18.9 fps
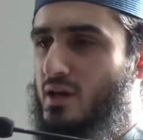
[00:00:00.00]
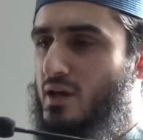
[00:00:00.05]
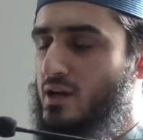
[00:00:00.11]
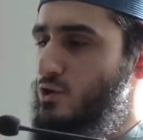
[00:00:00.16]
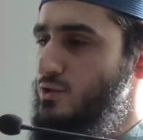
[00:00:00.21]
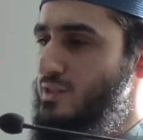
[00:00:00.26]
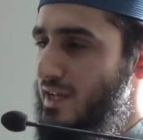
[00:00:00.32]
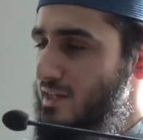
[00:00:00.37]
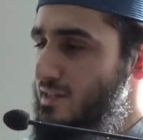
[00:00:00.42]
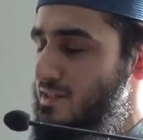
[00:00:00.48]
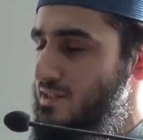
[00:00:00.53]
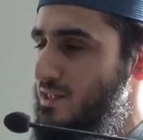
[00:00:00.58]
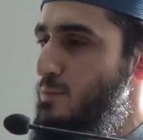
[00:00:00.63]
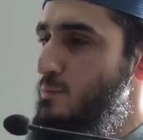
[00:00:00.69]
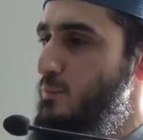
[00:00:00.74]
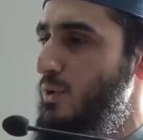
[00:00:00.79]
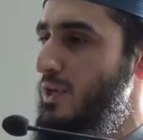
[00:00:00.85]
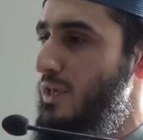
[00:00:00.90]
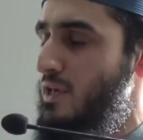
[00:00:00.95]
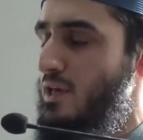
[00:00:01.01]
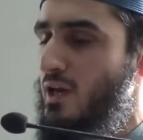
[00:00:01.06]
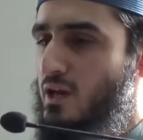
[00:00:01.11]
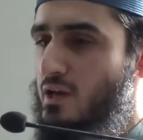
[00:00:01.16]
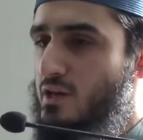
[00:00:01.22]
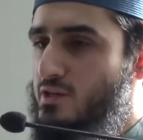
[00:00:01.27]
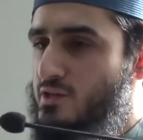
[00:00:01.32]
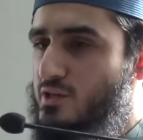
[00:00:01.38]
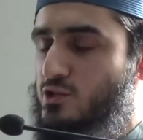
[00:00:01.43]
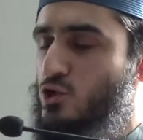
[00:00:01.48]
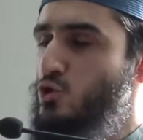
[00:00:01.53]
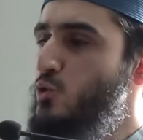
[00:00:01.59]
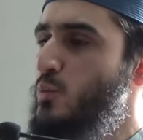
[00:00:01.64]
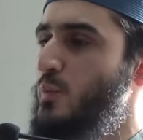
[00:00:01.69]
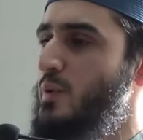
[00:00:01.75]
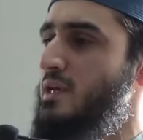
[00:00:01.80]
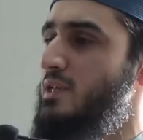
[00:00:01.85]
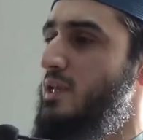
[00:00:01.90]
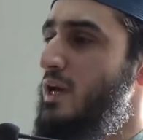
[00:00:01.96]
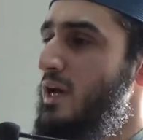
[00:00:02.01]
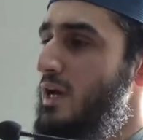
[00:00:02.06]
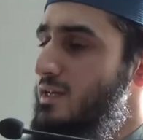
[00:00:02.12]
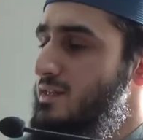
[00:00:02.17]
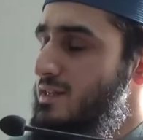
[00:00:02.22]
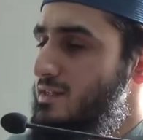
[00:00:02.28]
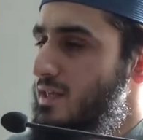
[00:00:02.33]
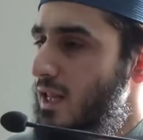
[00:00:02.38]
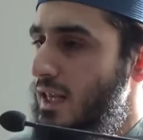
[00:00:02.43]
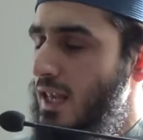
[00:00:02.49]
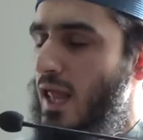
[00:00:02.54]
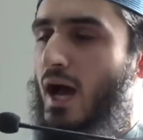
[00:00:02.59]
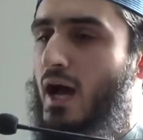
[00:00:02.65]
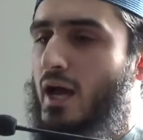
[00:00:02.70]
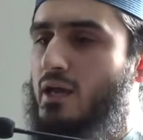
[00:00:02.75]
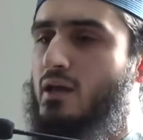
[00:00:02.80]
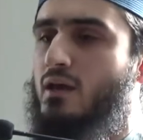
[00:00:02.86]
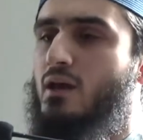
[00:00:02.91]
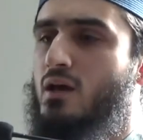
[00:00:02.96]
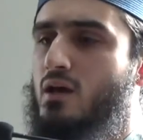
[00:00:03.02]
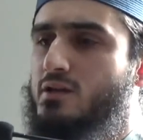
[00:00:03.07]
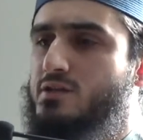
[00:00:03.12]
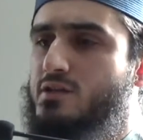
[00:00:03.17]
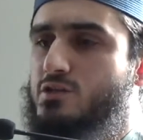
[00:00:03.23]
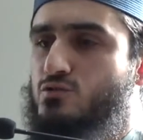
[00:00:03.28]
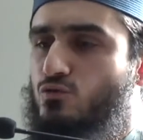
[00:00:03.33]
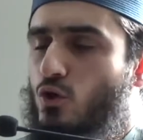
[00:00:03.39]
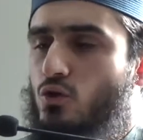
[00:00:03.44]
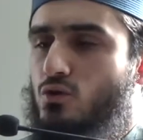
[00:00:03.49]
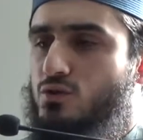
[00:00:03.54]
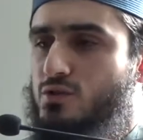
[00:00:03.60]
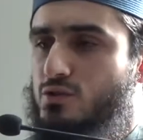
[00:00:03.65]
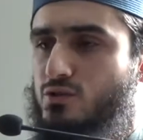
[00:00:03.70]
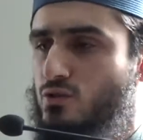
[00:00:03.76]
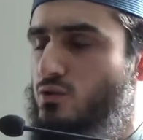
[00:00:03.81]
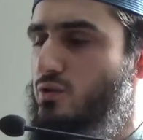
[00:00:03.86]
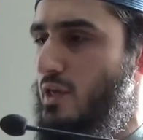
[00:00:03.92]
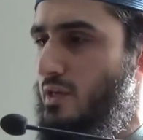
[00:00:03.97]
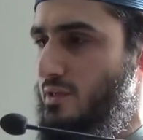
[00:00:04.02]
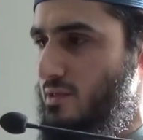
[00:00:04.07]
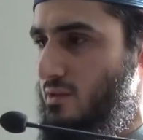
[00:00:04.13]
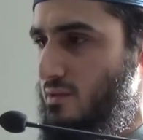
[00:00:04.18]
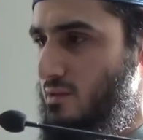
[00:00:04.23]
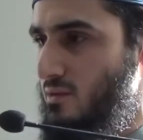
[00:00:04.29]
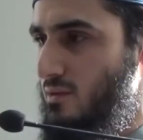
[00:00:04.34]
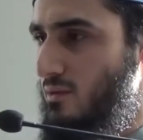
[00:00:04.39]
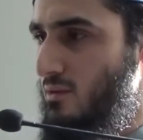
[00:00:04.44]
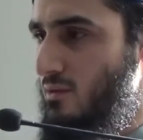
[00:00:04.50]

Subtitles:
Because that's simply stupid. It is a lie. It is wrong to do this.